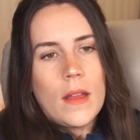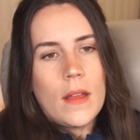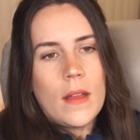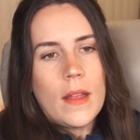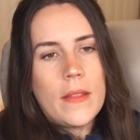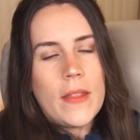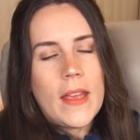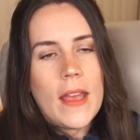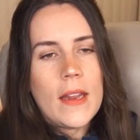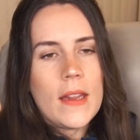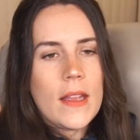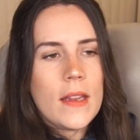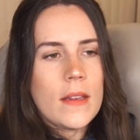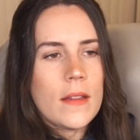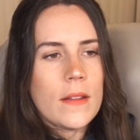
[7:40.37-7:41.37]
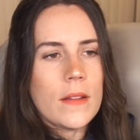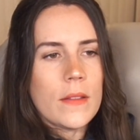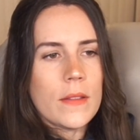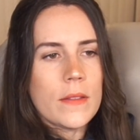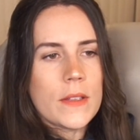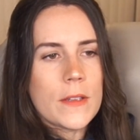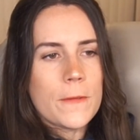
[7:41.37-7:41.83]
head in
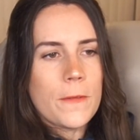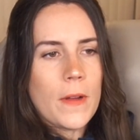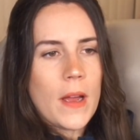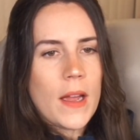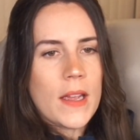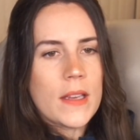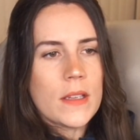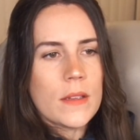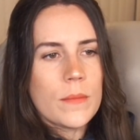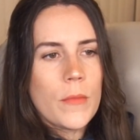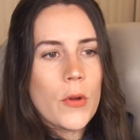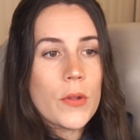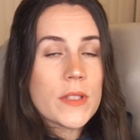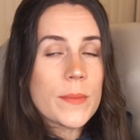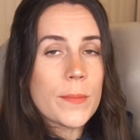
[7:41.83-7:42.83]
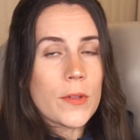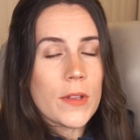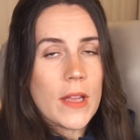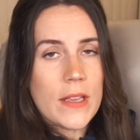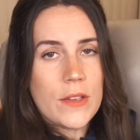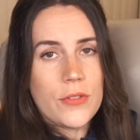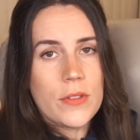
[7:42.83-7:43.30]
to find
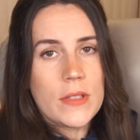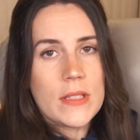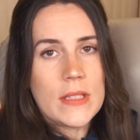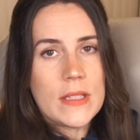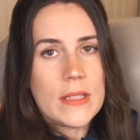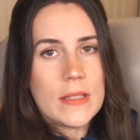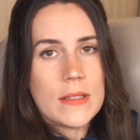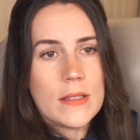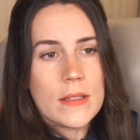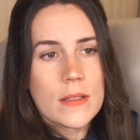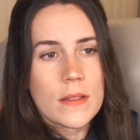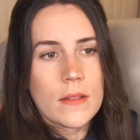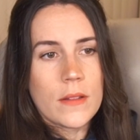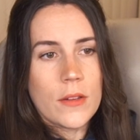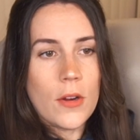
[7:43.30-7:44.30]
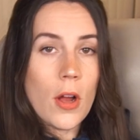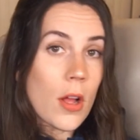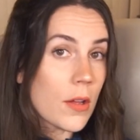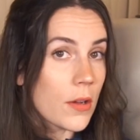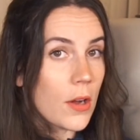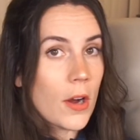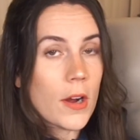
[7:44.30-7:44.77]
multiple entrances. They're
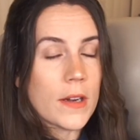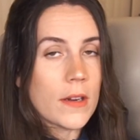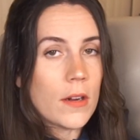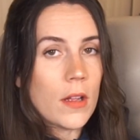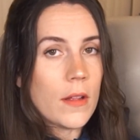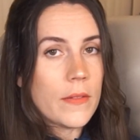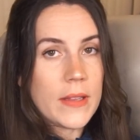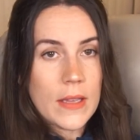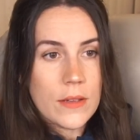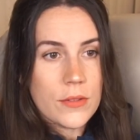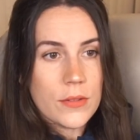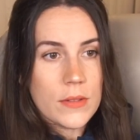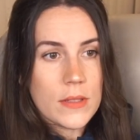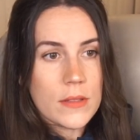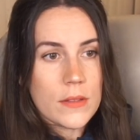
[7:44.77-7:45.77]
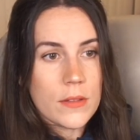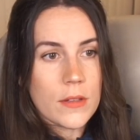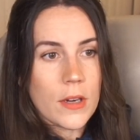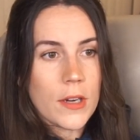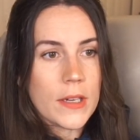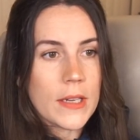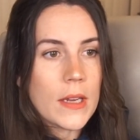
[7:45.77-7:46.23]
all guarded. All the entrances are
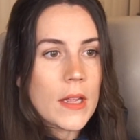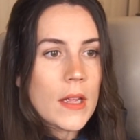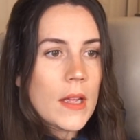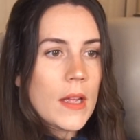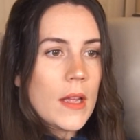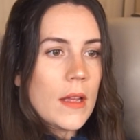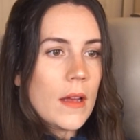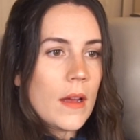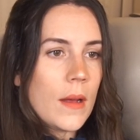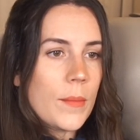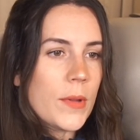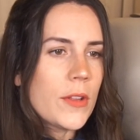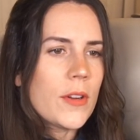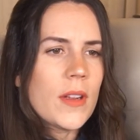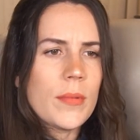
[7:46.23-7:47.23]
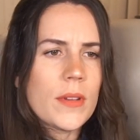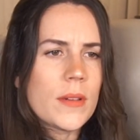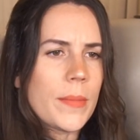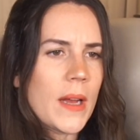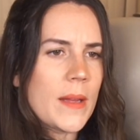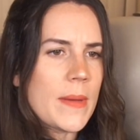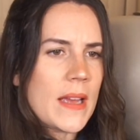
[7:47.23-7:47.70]
guarded. But they're able to
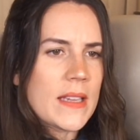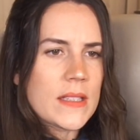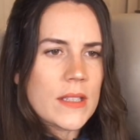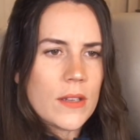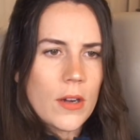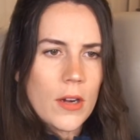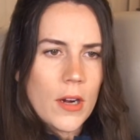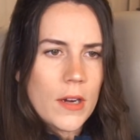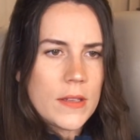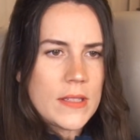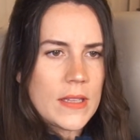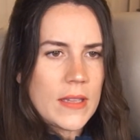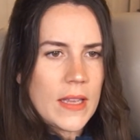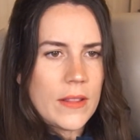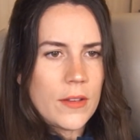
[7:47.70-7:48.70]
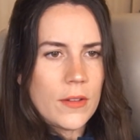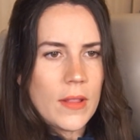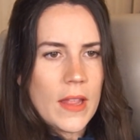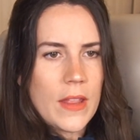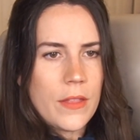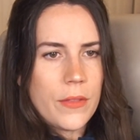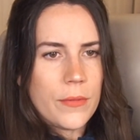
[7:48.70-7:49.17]
bypass the guards, and then they're
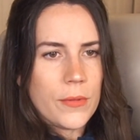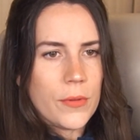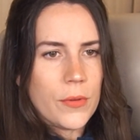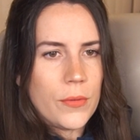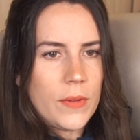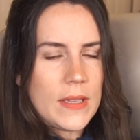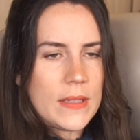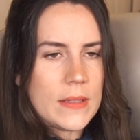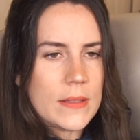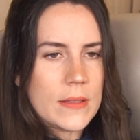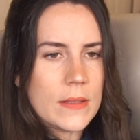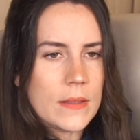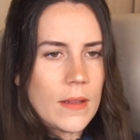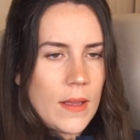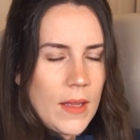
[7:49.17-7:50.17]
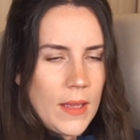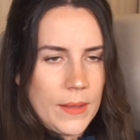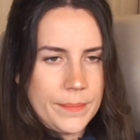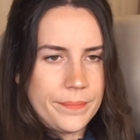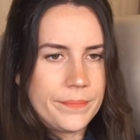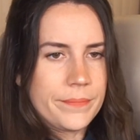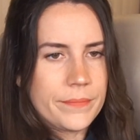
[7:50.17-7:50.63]
led through
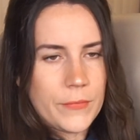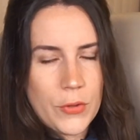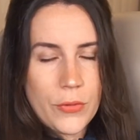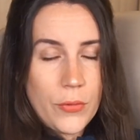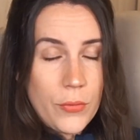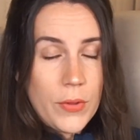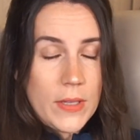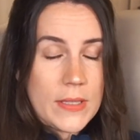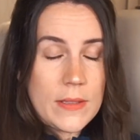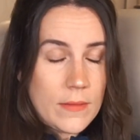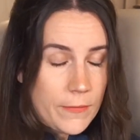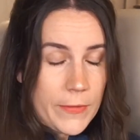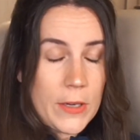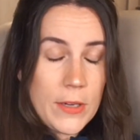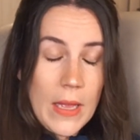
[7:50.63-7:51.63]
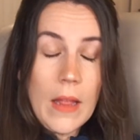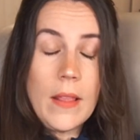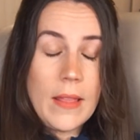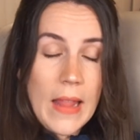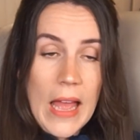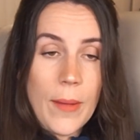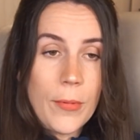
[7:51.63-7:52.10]
through this very
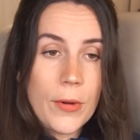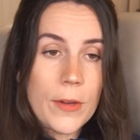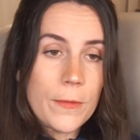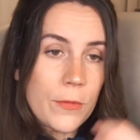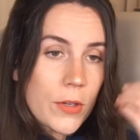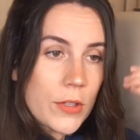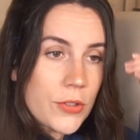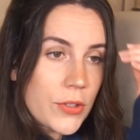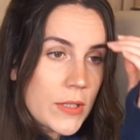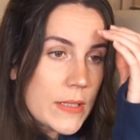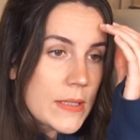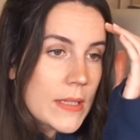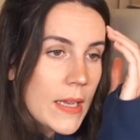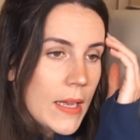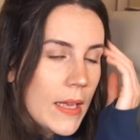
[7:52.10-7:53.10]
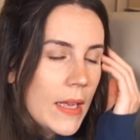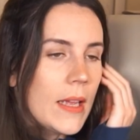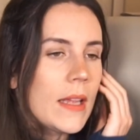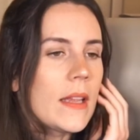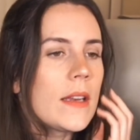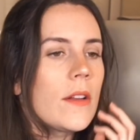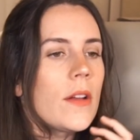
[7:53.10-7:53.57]
elaborate fortress.
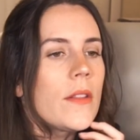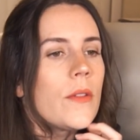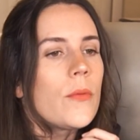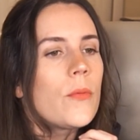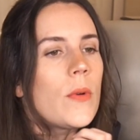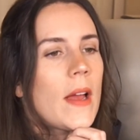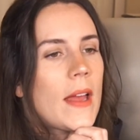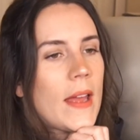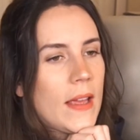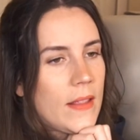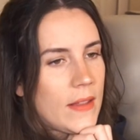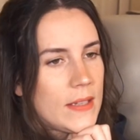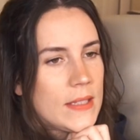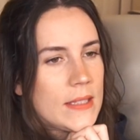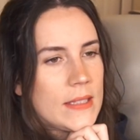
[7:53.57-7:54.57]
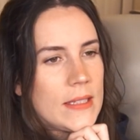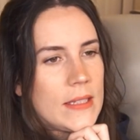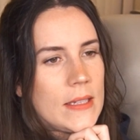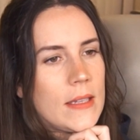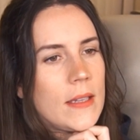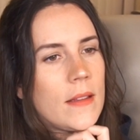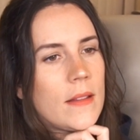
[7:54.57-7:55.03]
And on the way, they
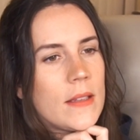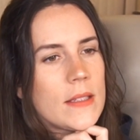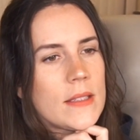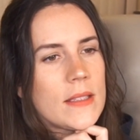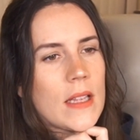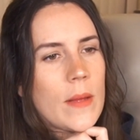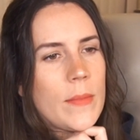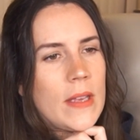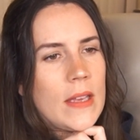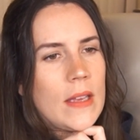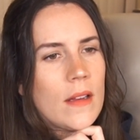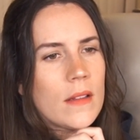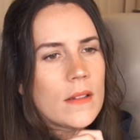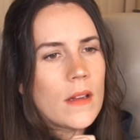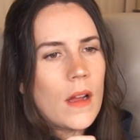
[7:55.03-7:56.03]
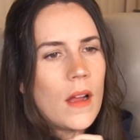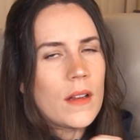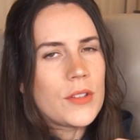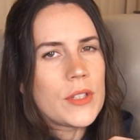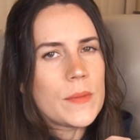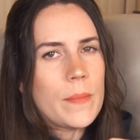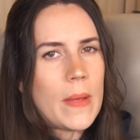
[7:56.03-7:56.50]
see this
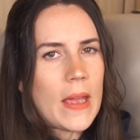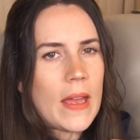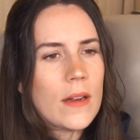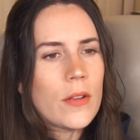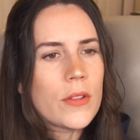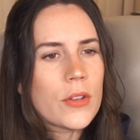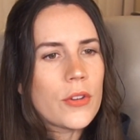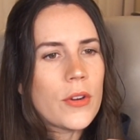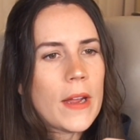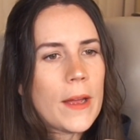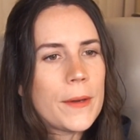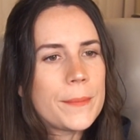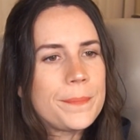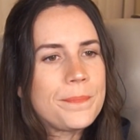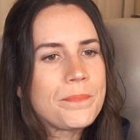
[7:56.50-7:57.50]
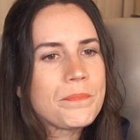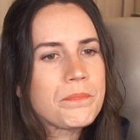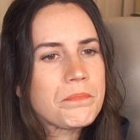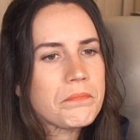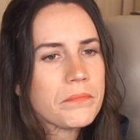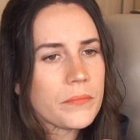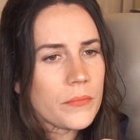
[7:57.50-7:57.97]
semi-unconscious man on the ground,
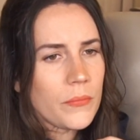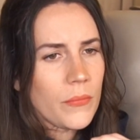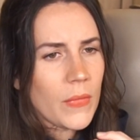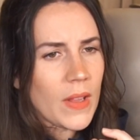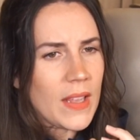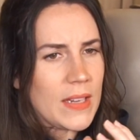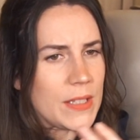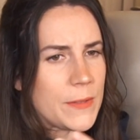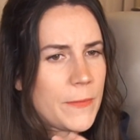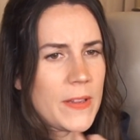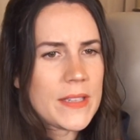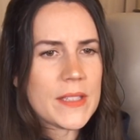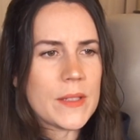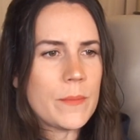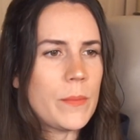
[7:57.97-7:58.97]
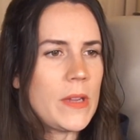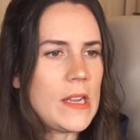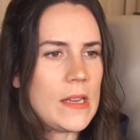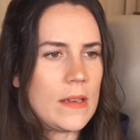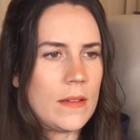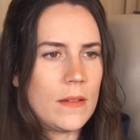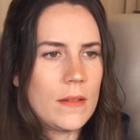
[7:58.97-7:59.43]
and his face is
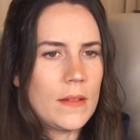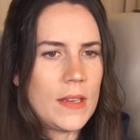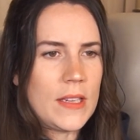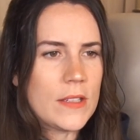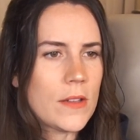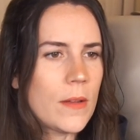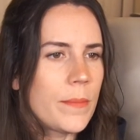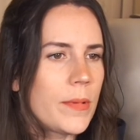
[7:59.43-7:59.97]
beaten, and he's all